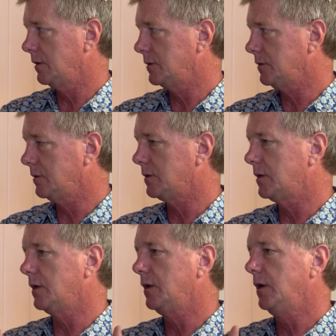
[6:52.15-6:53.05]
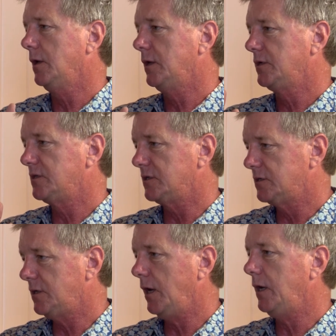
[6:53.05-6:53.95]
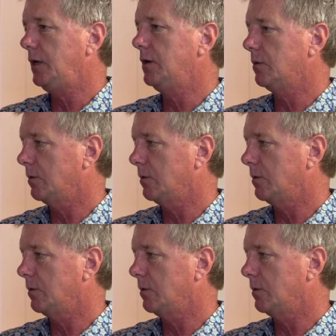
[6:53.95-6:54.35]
It's called a sustained